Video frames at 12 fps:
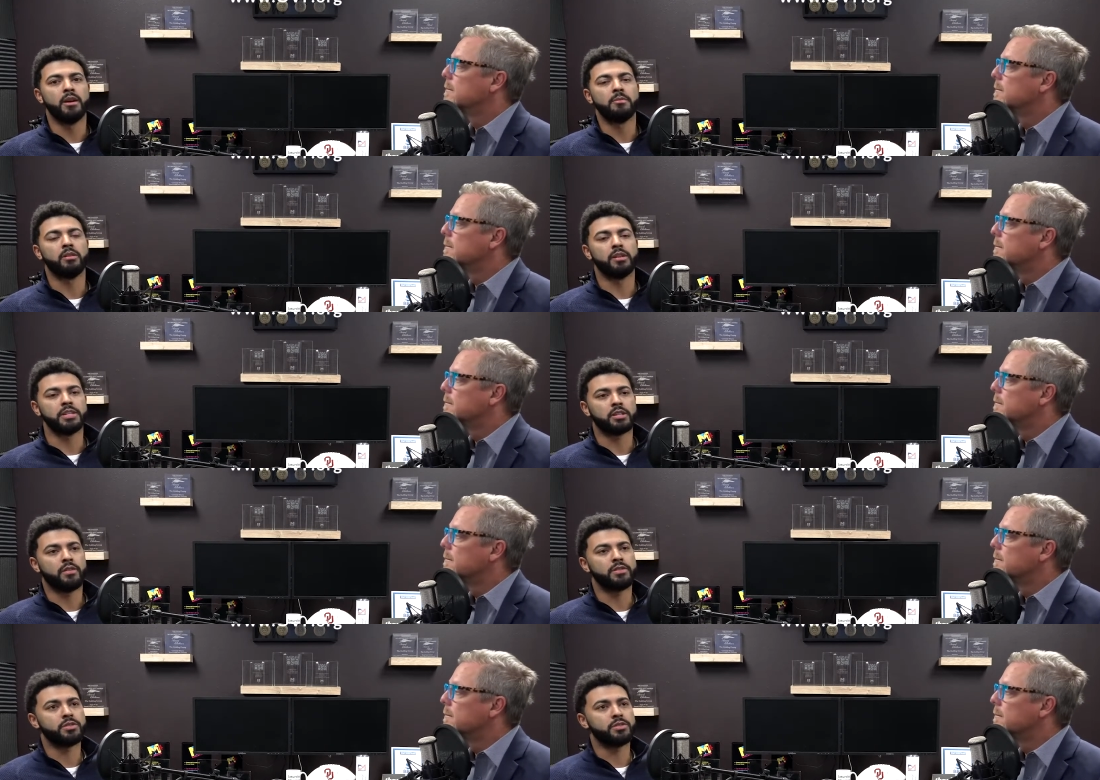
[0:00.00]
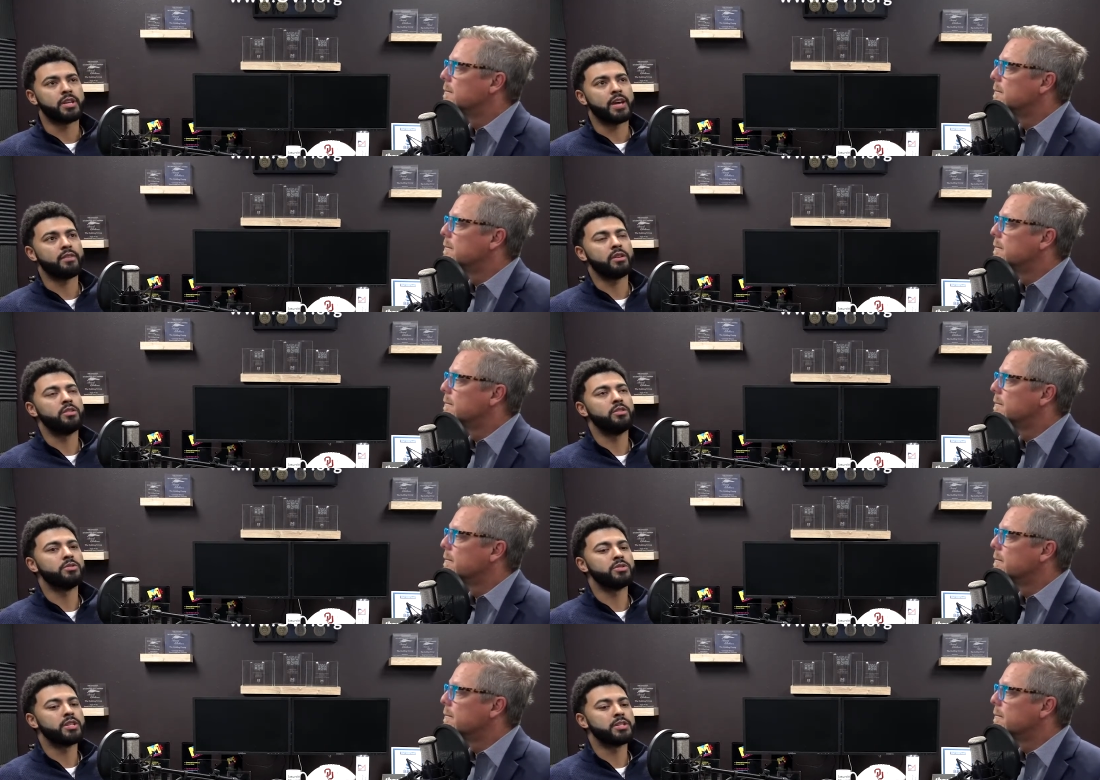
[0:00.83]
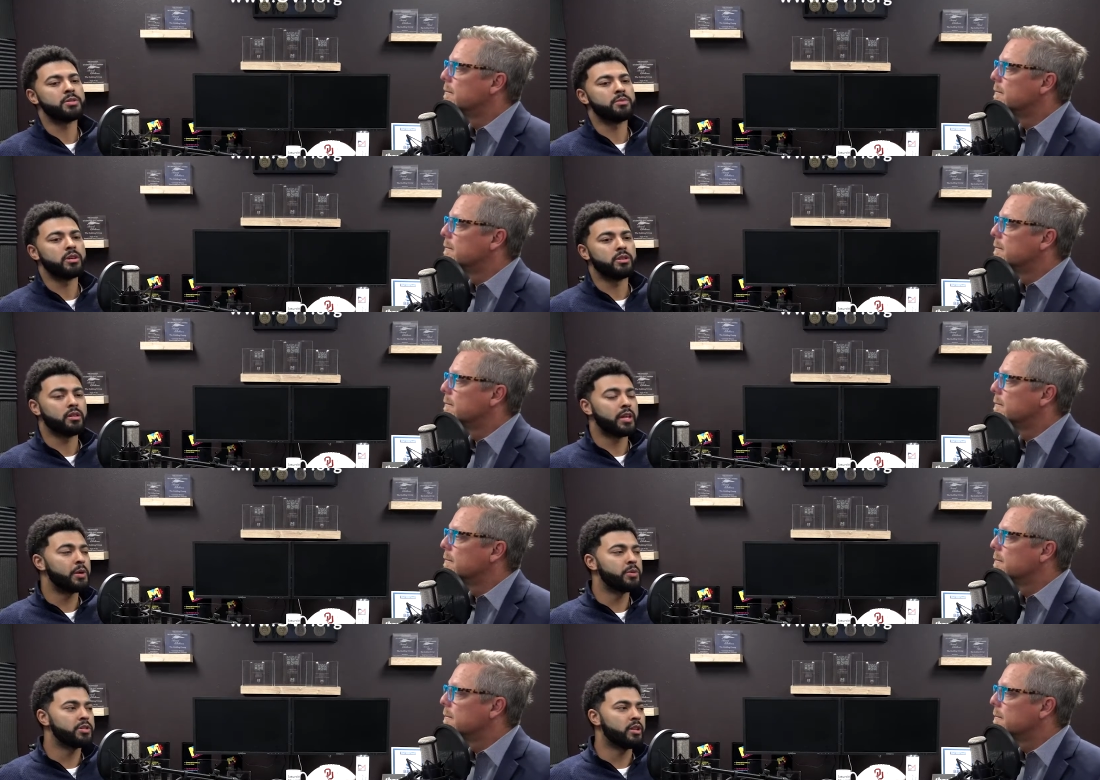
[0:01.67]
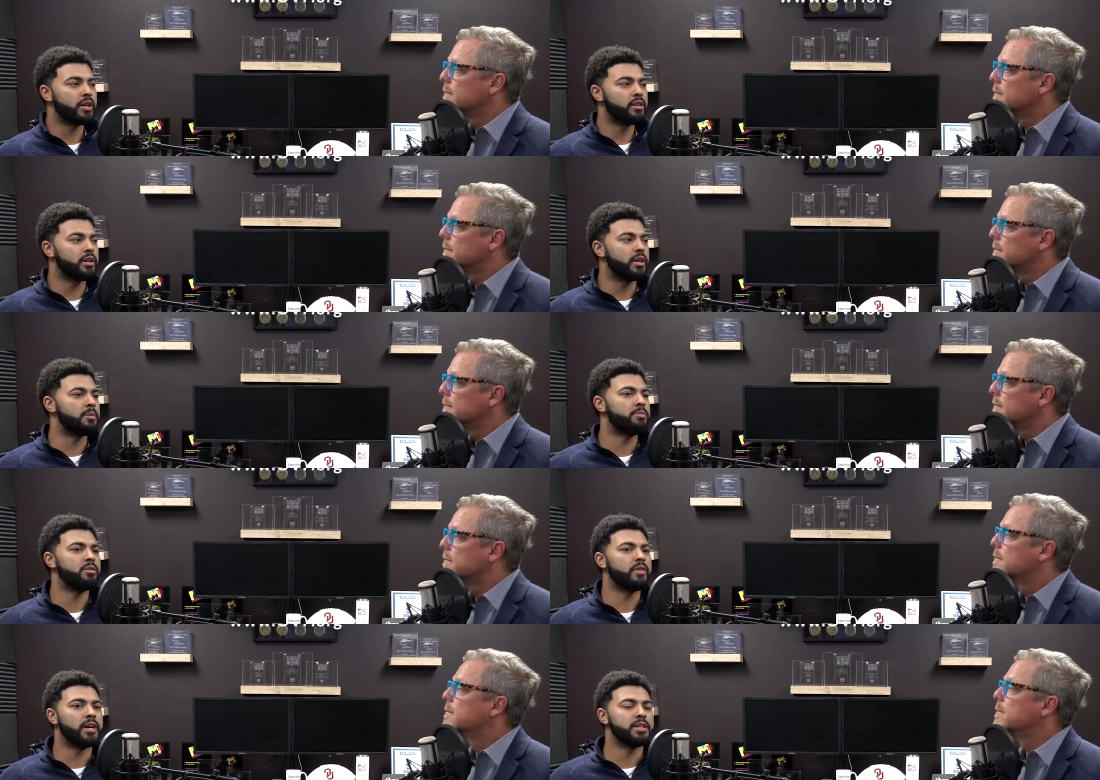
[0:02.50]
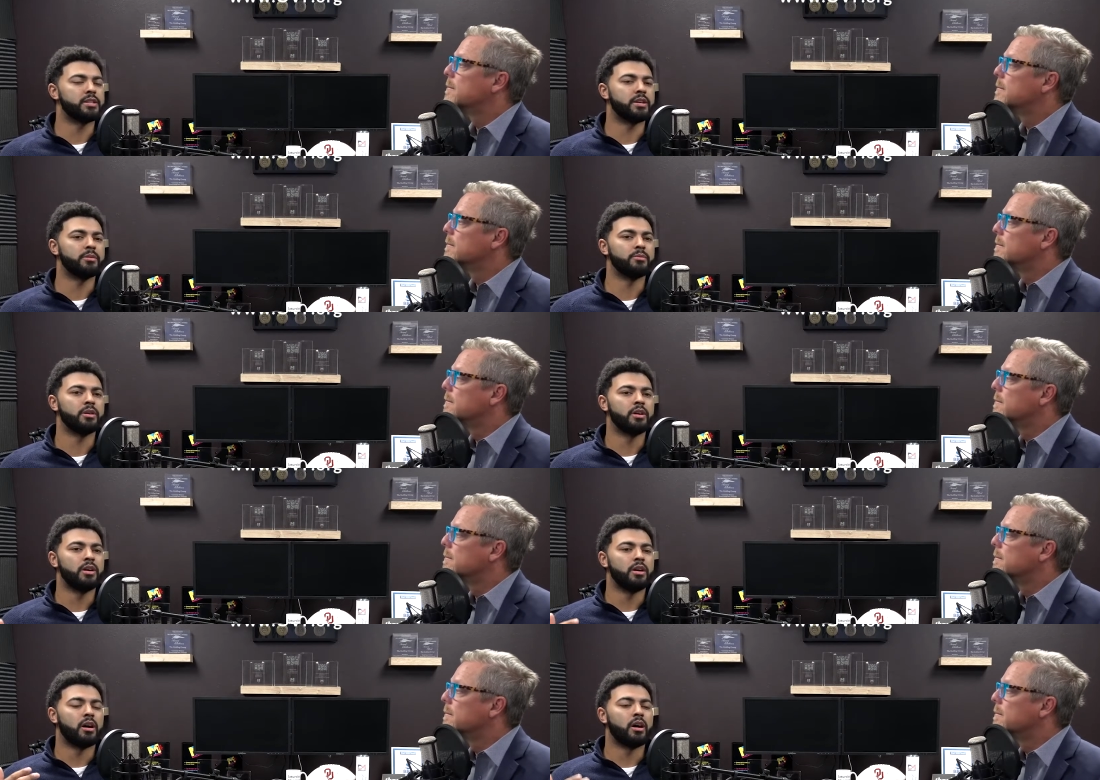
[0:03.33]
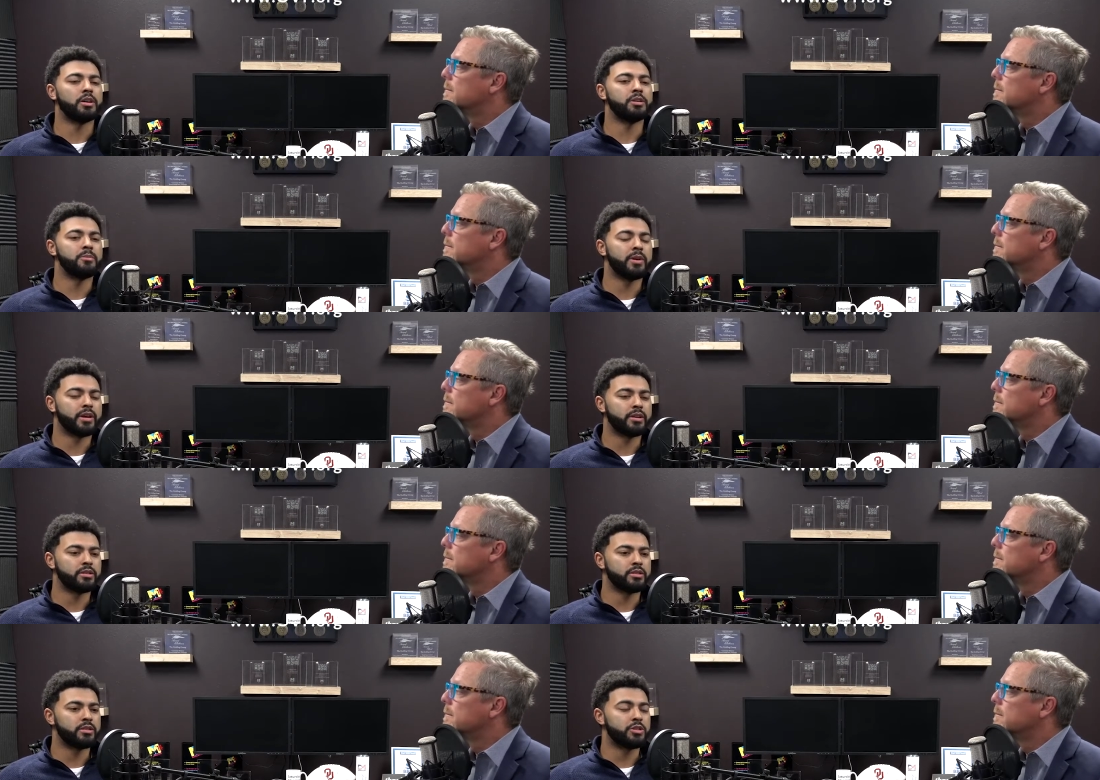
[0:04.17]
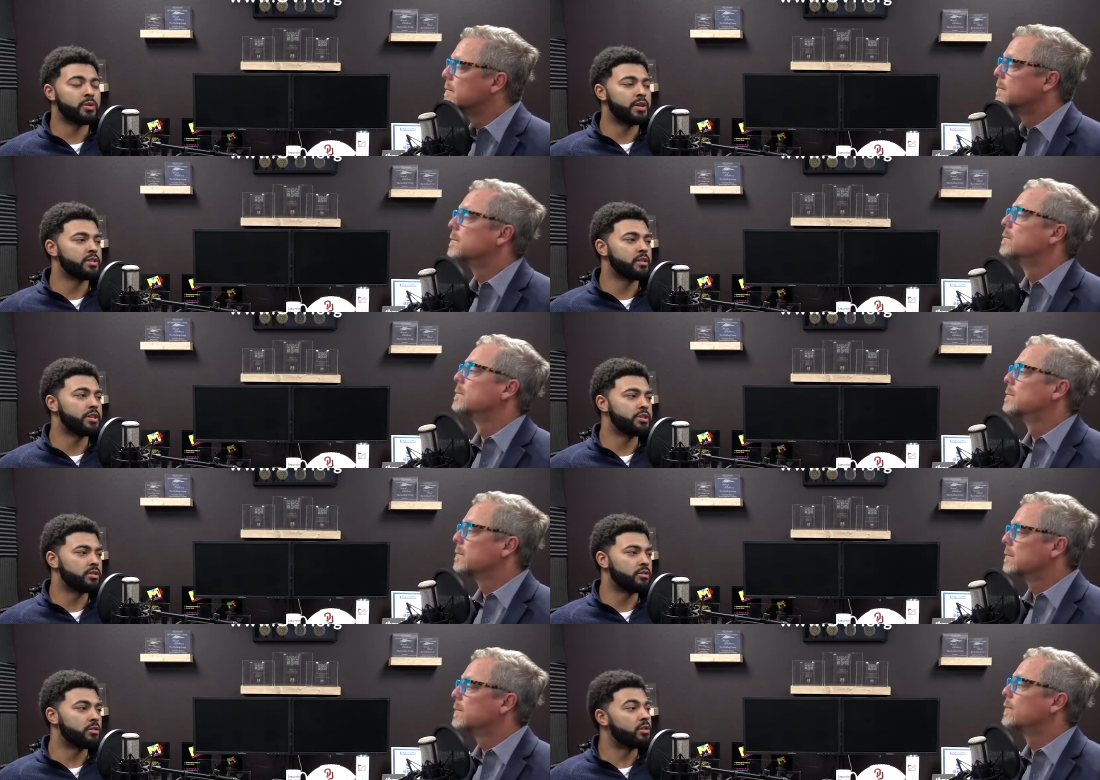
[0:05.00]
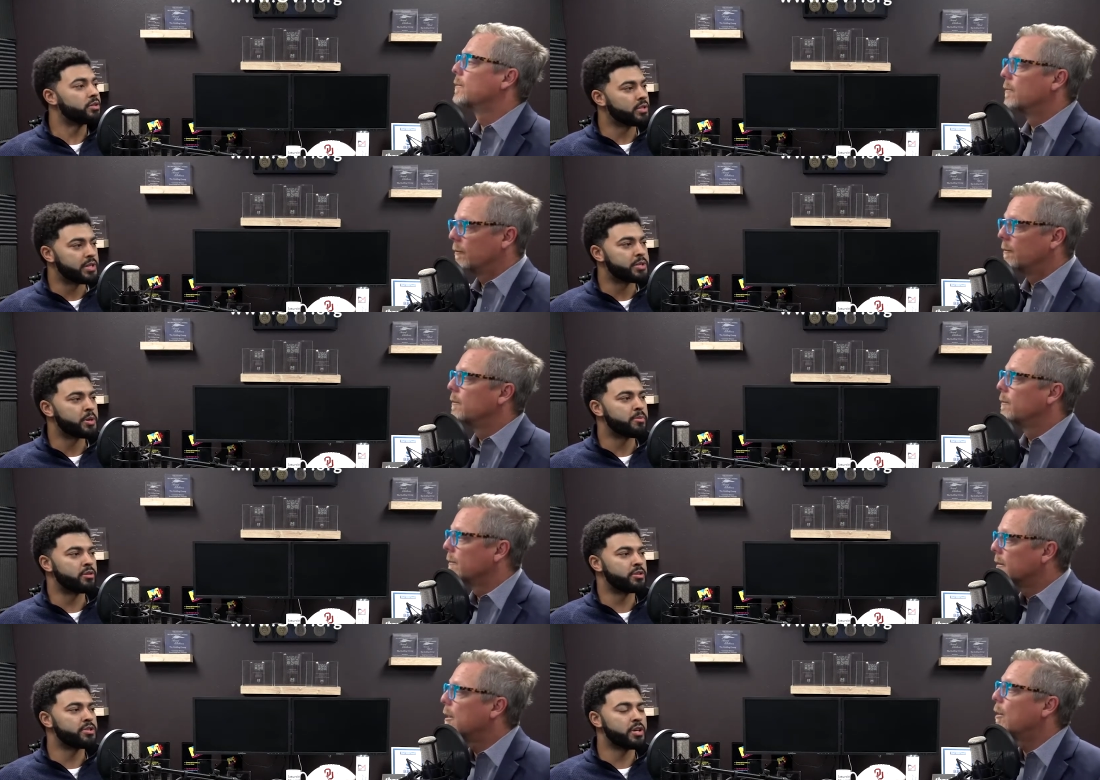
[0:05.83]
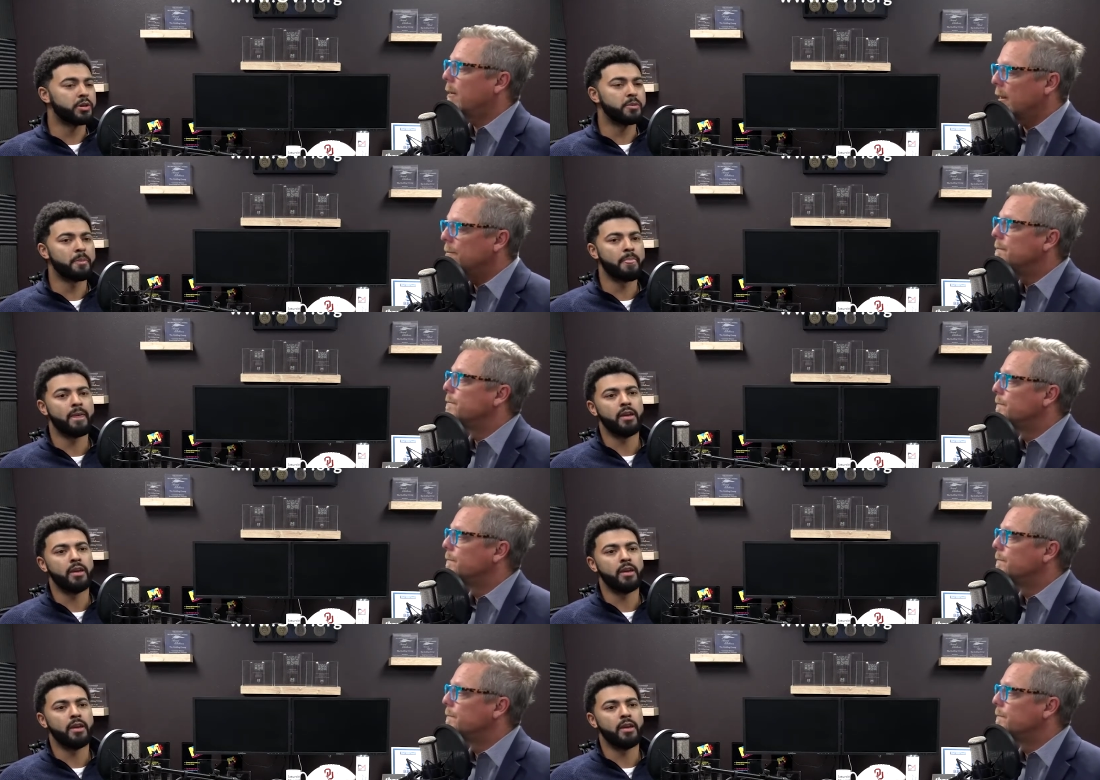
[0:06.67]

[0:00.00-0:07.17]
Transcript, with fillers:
Speaker 1: police officers have a new system called Language Line, and it provides them on demand translation or interpreters. So okay.